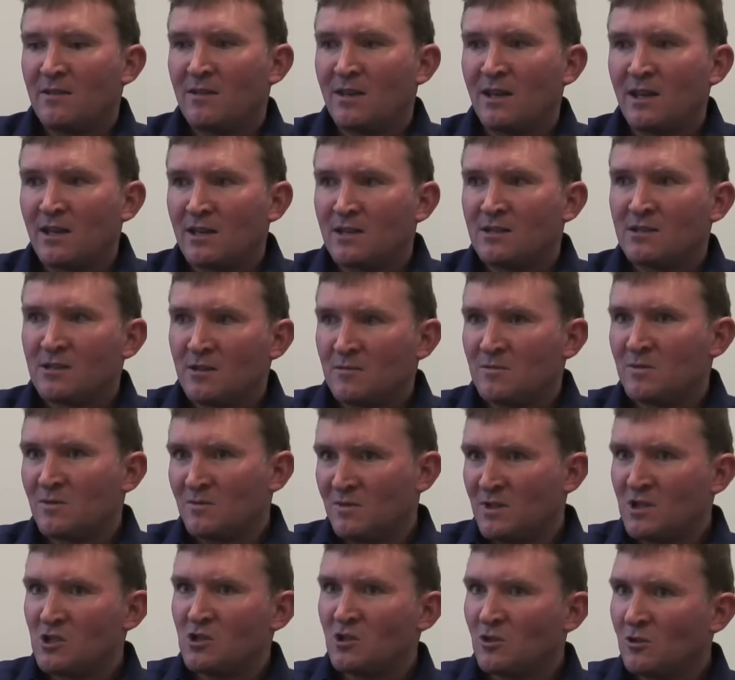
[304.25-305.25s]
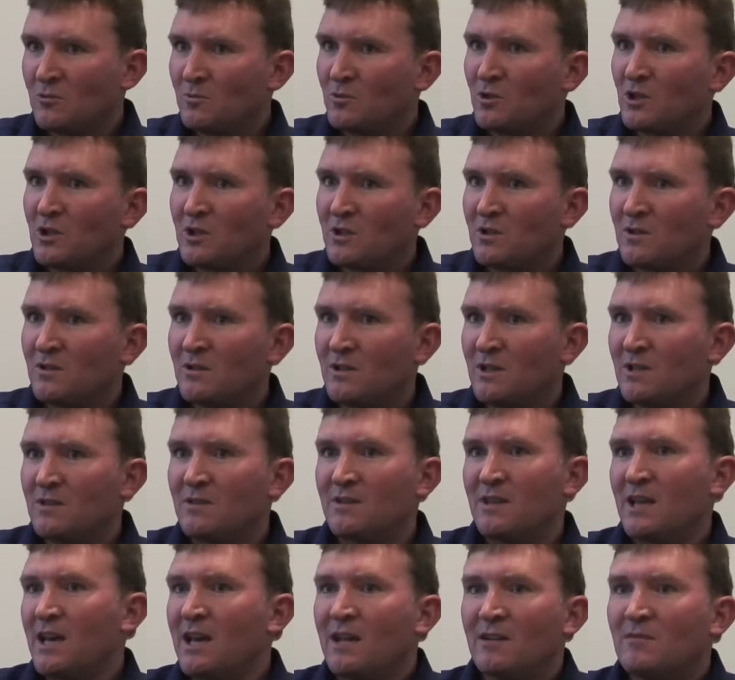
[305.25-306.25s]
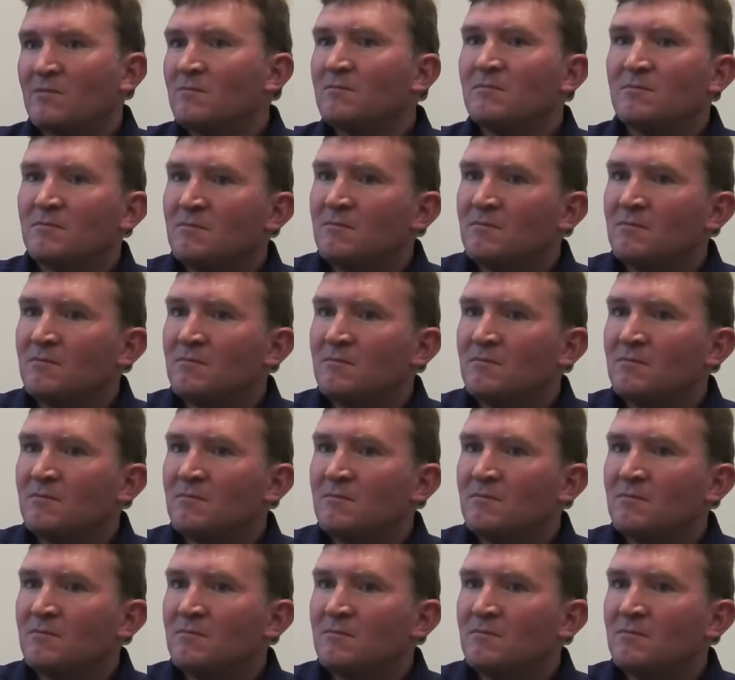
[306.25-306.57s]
think in terms of Digital Britain, that